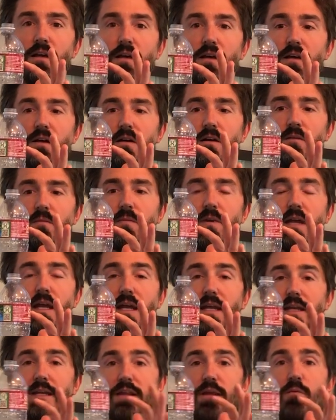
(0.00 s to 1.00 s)

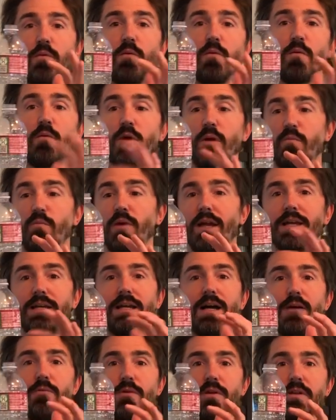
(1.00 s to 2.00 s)
And then when we want to break it
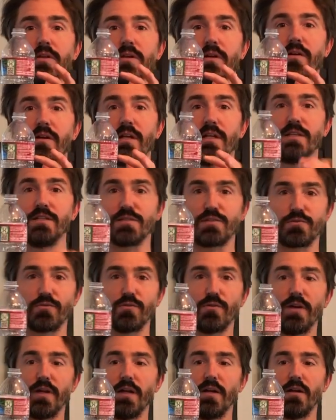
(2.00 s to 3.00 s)
down, we're either going to
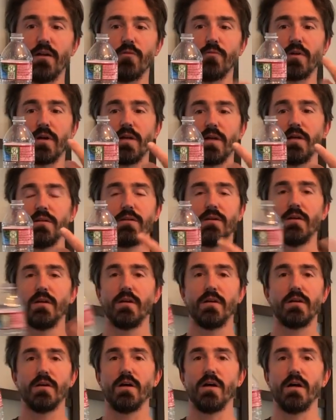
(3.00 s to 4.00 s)
destroy it or we're going to
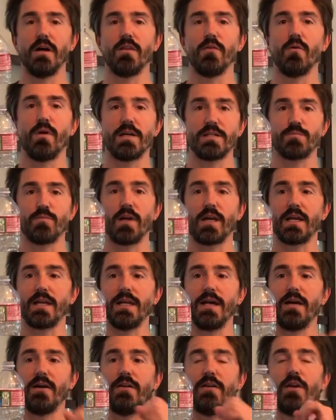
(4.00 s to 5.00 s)
otherwise break it
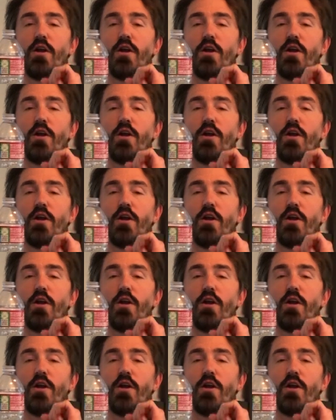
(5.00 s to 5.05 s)
down.